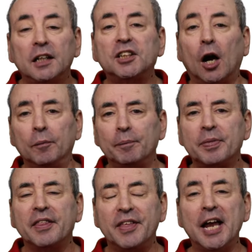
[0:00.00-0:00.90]
So,
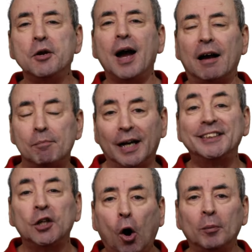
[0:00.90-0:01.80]
there you have my
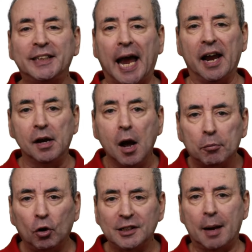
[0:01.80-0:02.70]
top 10
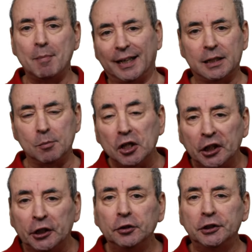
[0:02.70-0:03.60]
project management
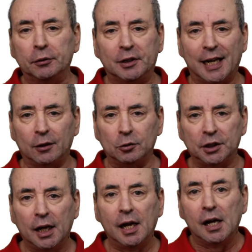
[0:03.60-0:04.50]
YouTube
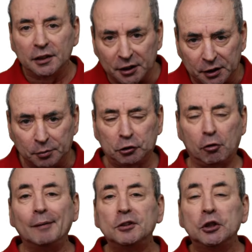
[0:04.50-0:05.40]
channels to
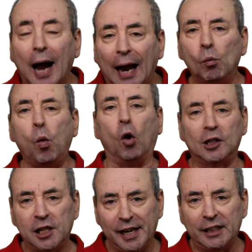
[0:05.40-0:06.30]
subscribe to and
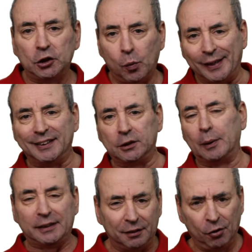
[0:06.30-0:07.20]
watch in
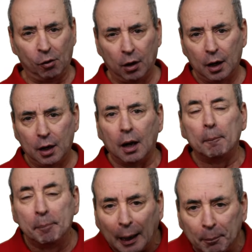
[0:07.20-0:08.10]
2024.
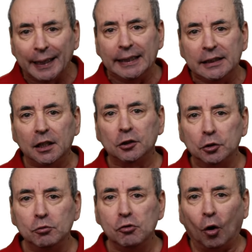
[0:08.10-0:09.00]
But please
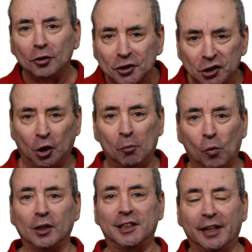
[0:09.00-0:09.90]
do not stop
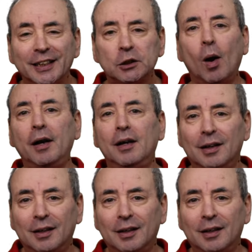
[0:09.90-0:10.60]
watching this one,